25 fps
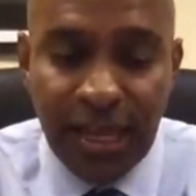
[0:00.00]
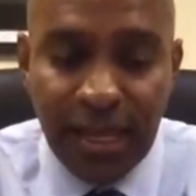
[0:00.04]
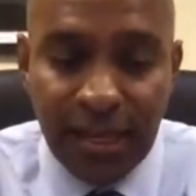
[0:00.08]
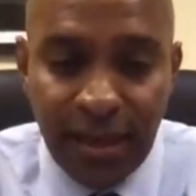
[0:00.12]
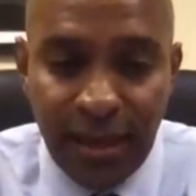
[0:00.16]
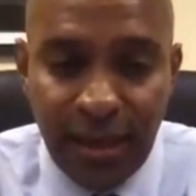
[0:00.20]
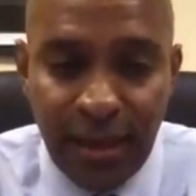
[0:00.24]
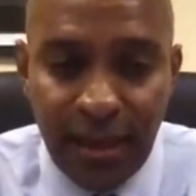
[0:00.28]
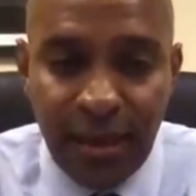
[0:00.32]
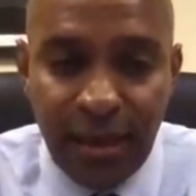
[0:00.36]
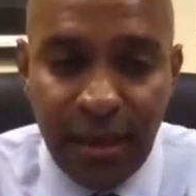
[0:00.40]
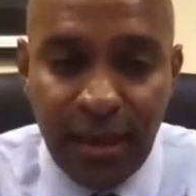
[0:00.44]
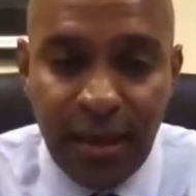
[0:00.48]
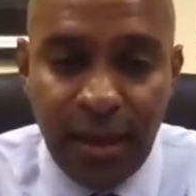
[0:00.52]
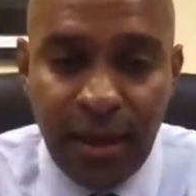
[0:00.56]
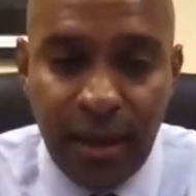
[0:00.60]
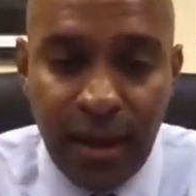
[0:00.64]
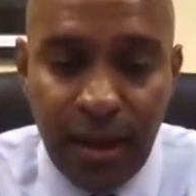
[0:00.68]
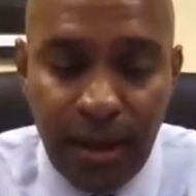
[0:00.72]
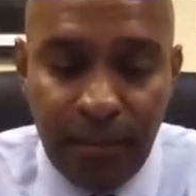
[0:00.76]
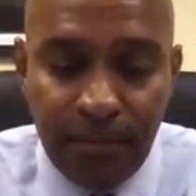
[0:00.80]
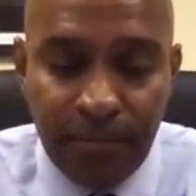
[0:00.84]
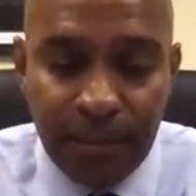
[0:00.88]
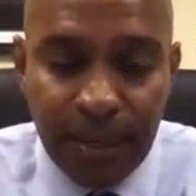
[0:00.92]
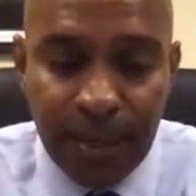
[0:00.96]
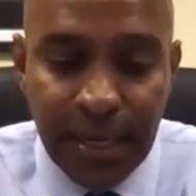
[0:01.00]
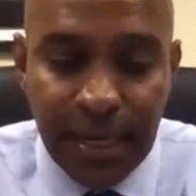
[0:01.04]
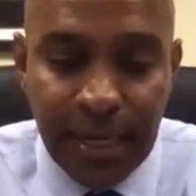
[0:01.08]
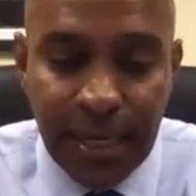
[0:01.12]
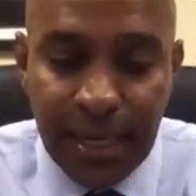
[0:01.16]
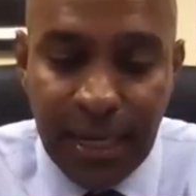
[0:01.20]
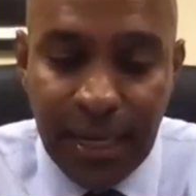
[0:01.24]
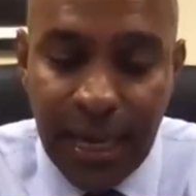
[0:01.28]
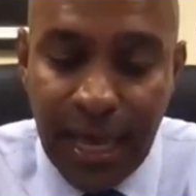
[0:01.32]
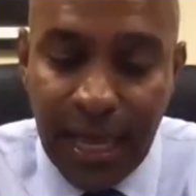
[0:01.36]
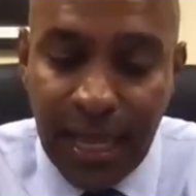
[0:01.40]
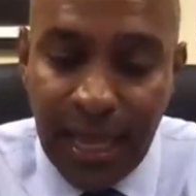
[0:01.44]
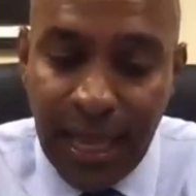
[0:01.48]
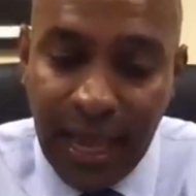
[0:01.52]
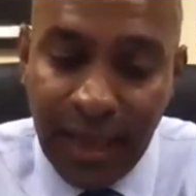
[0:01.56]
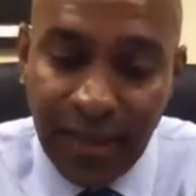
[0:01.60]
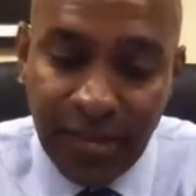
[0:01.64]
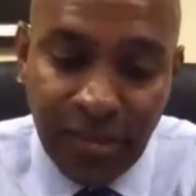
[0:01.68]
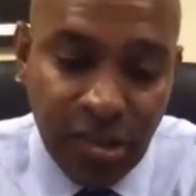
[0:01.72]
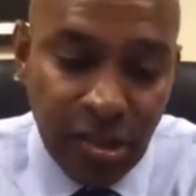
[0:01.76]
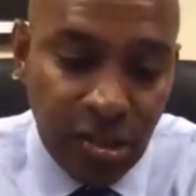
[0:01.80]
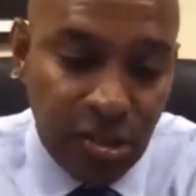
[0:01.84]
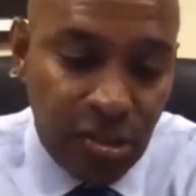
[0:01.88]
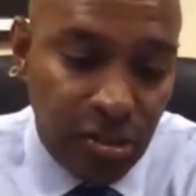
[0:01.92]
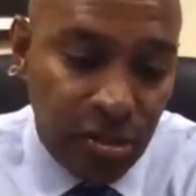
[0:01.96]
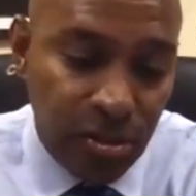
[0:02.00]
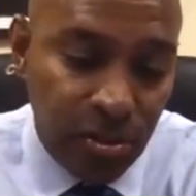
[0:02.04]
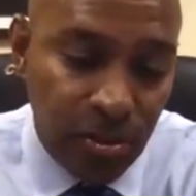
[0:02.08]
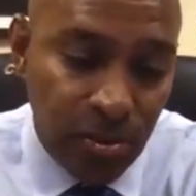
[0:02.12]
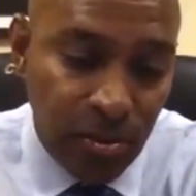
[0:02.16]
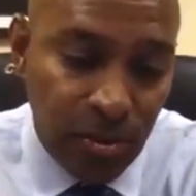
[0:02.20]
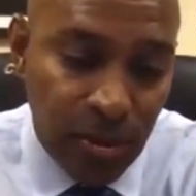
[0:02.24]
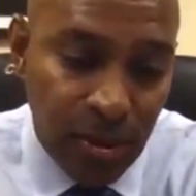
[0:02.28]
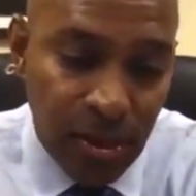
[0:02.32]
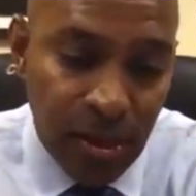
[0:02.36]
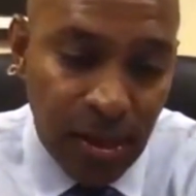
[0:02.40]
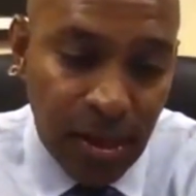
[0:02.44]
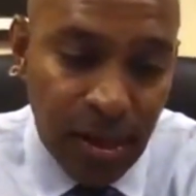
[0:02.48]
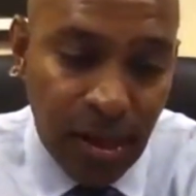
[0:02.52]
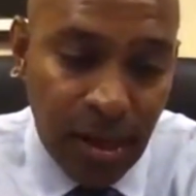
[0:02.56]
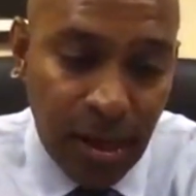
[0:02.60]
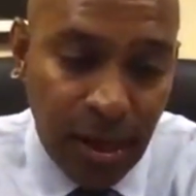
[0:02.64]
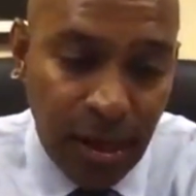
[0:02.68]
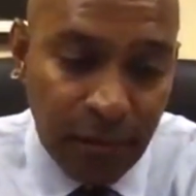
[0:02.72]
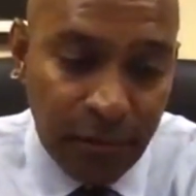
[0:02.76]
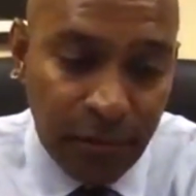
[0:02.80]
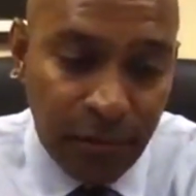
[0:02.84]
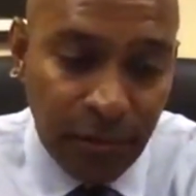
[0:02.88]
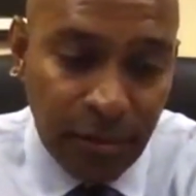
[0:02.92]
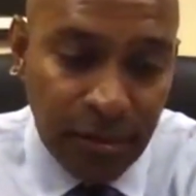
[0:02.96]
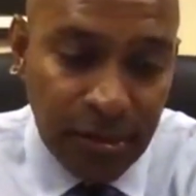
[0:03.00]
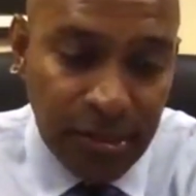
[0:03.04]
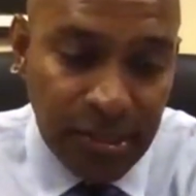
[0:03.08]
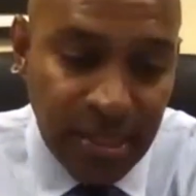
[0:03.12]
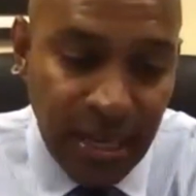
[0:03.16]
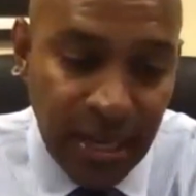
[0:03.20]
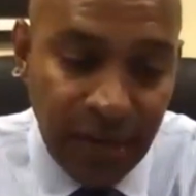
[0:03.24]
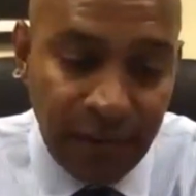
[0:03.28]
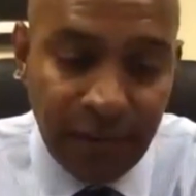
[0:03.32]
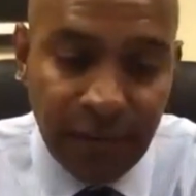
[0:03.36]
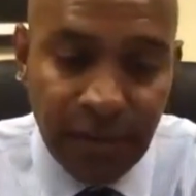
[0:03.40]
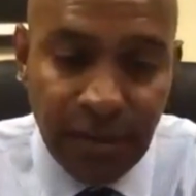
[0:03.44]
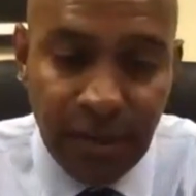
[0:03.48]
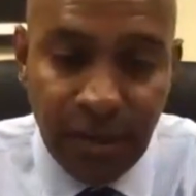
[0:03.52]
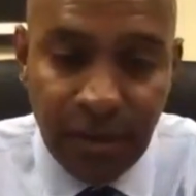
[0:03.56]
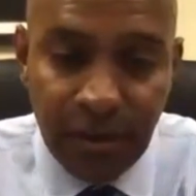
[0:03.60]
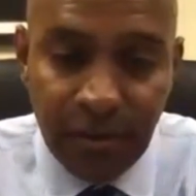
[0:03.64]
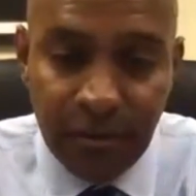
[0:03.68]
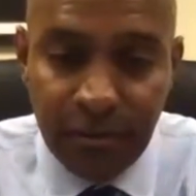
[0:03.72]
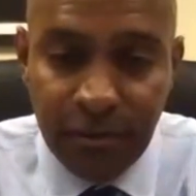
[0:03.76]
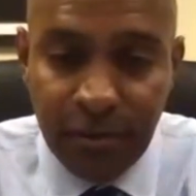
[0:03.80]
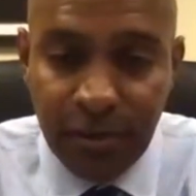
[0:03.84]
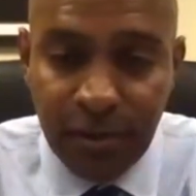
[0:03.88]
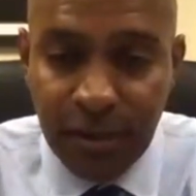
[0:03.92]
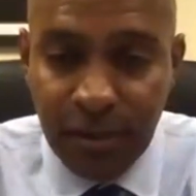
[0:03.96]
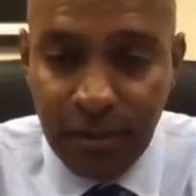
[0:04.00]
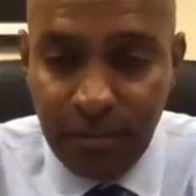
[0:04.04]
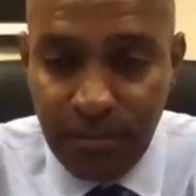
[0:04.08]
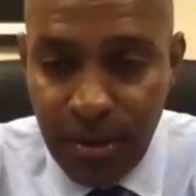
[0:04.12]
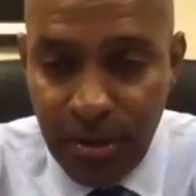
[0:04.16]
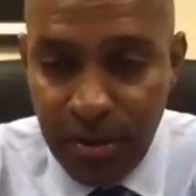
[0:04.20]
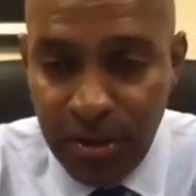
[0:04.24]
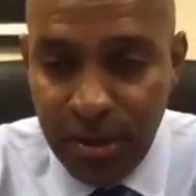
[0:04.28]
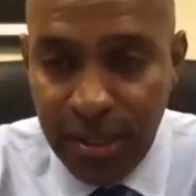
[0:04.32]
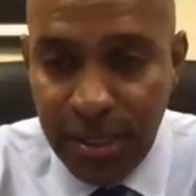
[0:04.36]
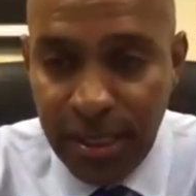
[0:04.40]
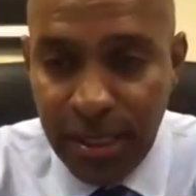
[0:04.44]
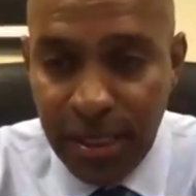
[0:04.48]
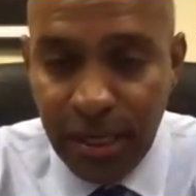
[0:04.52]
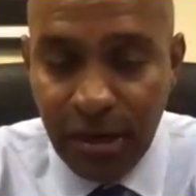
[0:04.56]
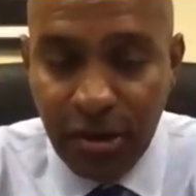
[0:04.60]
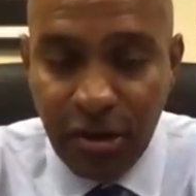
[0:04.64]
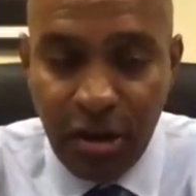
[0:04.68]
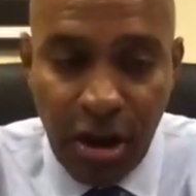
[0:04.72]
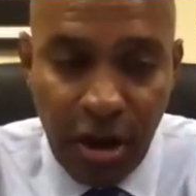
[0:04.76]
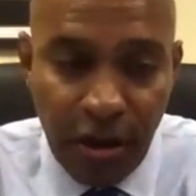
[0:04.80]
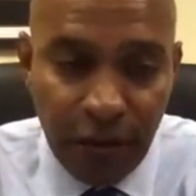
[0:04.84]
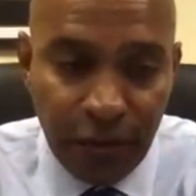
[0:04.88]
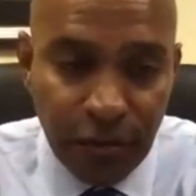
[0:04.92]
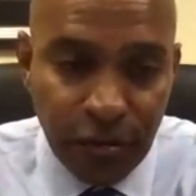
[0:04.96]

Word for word: Um, and, and I'll ask you too, uh, for the safety of the community and our officers,